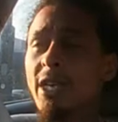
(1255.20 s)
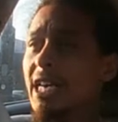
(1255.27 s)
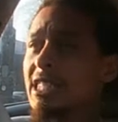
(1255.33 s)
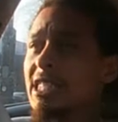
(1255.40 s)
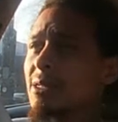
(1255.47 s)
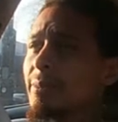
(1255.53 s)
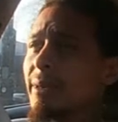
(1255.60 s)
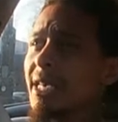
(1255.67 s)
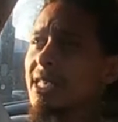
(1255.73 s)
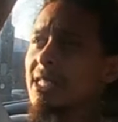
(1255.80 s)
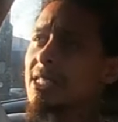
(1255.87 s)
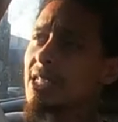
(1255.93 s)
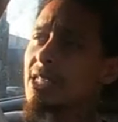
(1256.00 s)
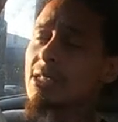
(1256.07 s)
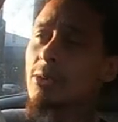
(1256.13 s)
And just being
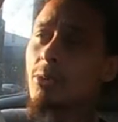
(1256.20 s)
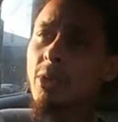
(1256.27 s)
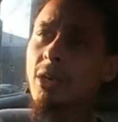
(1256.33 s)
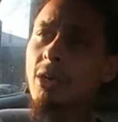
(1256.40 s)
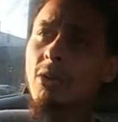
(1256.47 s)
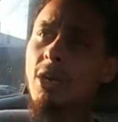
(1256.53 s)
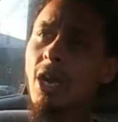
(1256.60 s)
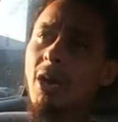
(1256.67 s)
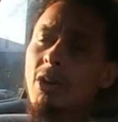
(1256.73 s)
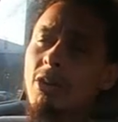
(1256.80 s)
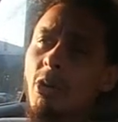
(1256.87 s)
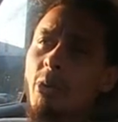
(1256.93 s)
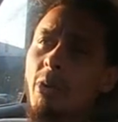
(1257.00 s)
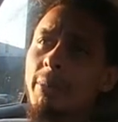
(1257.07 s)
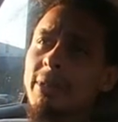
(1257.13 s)
consistent. I don't
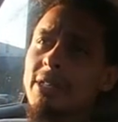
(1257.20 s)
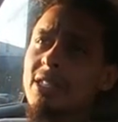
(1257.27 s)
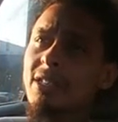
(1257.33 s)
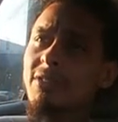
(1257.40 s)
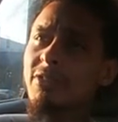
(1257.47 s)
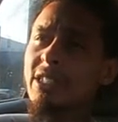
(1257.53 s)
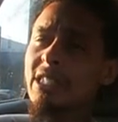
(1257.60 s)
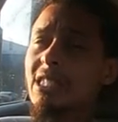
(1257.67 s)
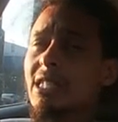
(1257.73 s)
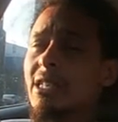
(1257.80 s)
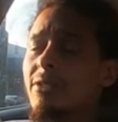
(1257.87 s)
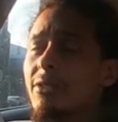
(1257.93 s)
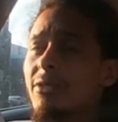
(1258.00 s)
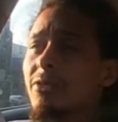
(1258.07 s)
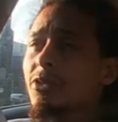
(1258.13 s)
want to be just
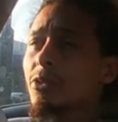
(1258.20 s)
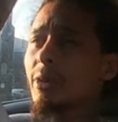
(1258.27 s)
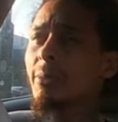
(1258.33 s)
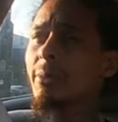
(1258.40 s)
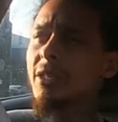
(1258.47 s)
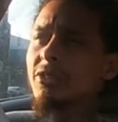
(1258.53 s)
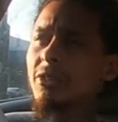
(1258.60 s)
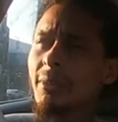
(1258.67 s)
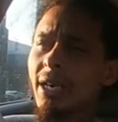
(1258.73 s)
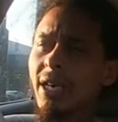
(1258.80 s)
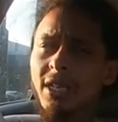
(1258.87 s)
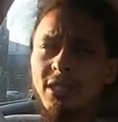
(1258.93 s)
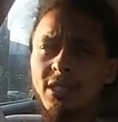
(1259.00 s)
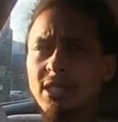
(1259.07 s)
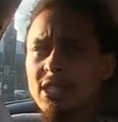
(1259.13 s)
even 3 months from
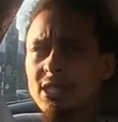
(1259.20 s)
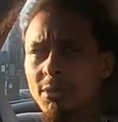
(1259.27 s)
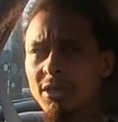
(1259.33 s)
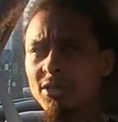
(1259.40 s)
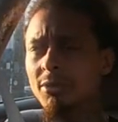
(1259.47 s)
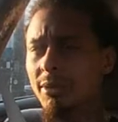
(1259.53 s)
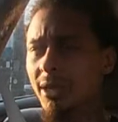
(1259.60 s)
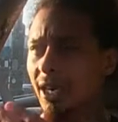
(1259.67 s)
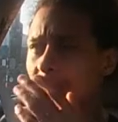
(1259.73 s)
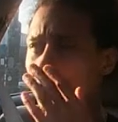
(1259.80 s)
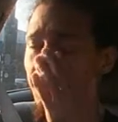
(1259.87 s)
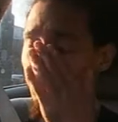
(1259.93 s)
now, 6 months from now.